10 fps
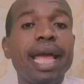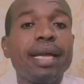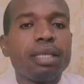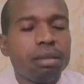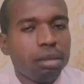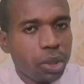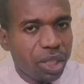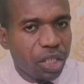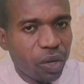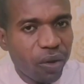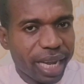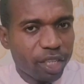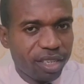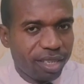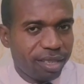And you did not
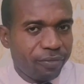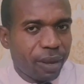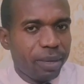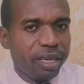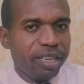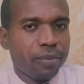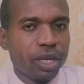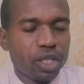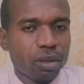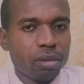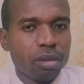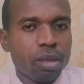get family liberation.